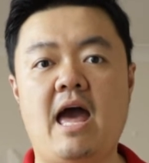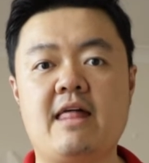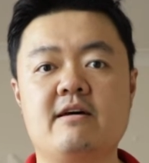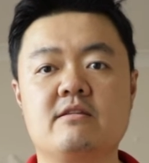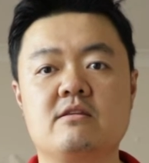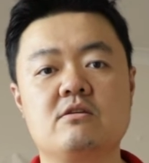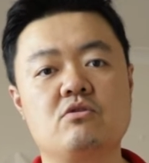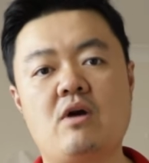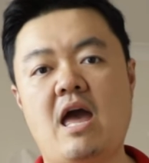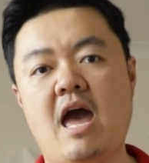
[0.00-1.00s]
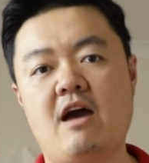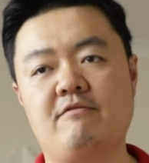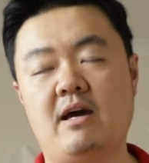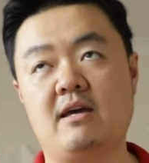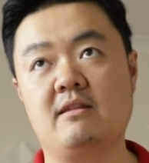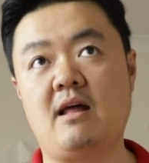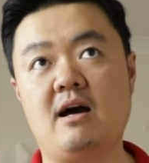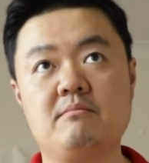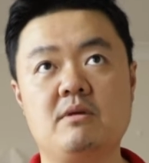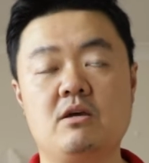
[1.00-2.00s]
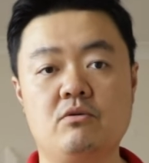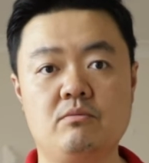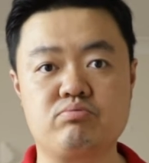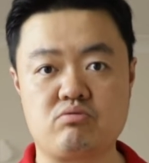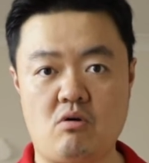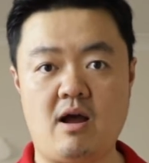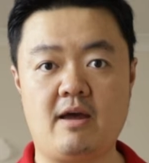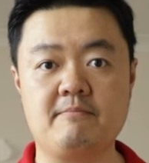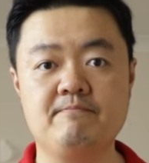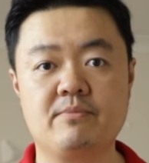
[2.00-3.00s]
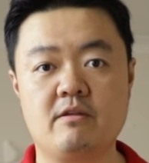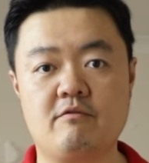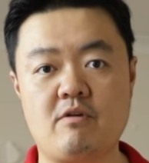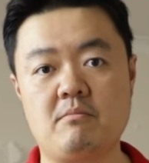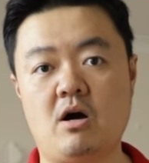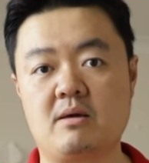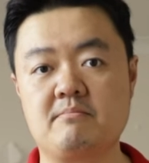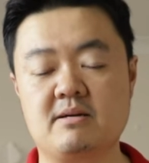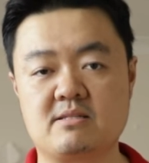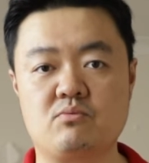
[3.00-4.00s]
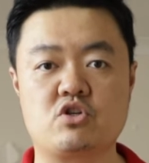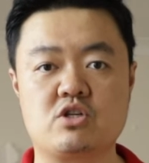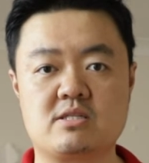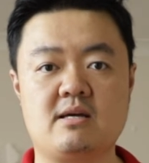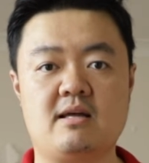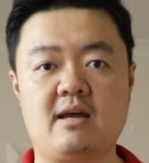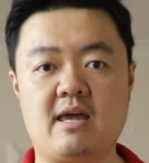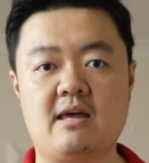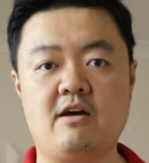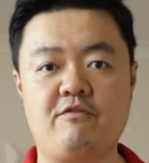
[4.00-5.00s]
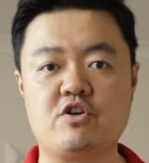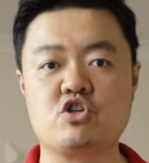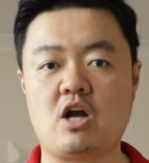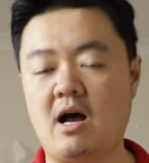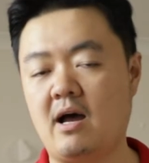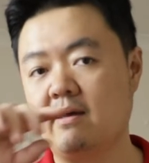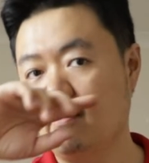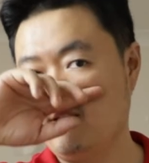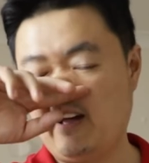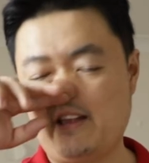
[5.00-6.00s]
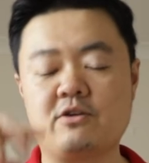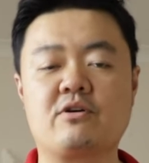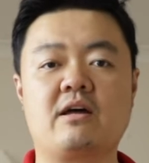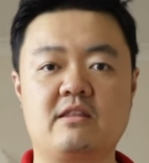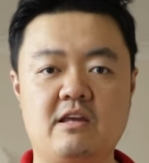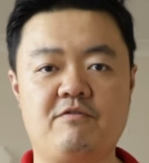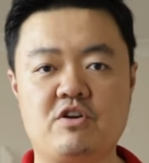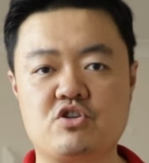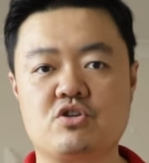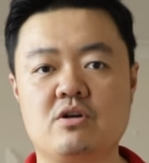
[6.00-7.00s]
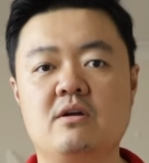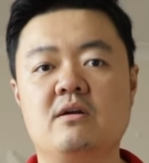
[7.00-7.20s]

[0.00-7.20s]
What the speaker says: and then you have a 9mm prime from Olympus, which is again a fish eye, and you can defish